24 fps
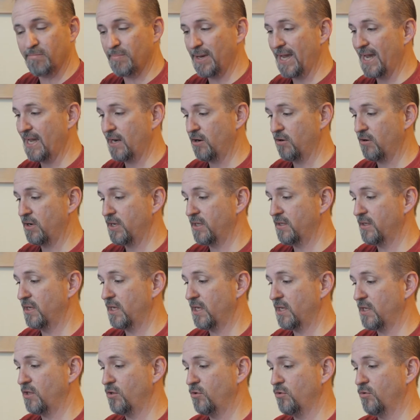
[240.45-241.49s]
battery
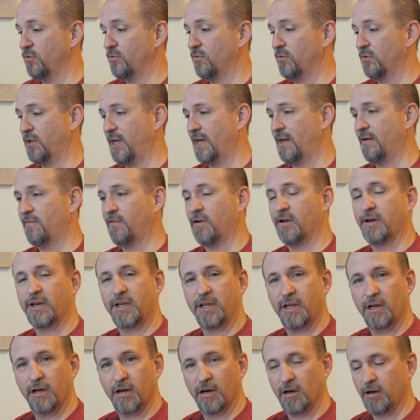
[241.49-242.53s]
that you have on
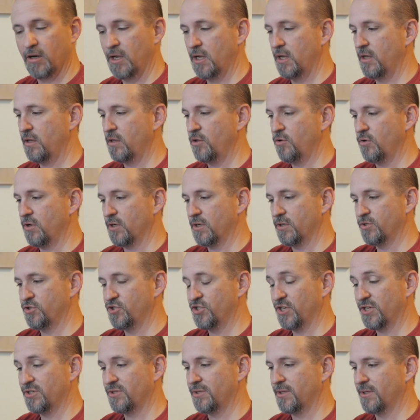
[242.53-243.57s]
here, you can
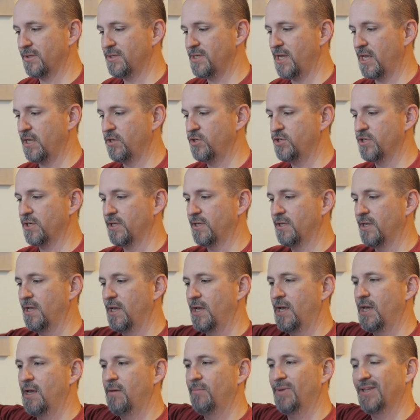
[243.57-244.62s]
adjust the tension.
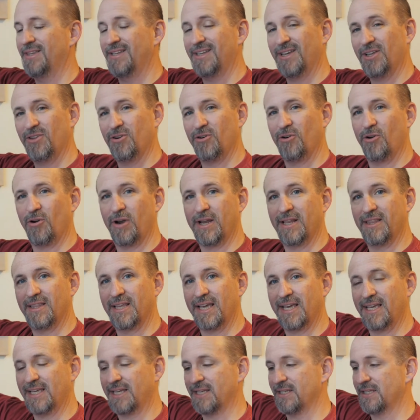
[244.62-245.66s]
But the other great
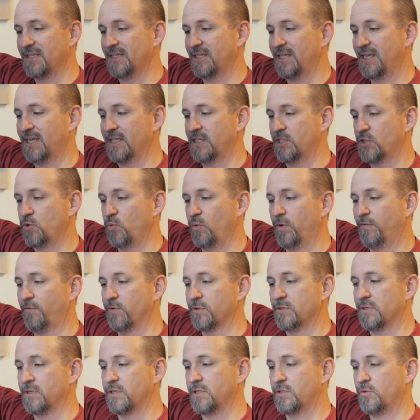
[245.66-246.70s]
thing is it
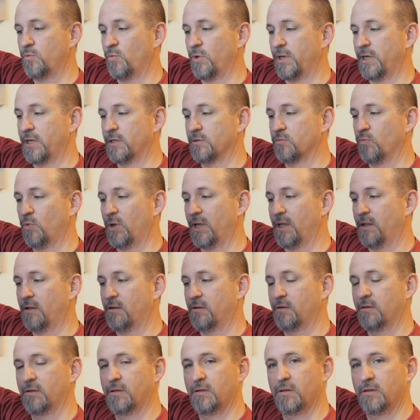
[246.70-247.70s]
swivels this way as well.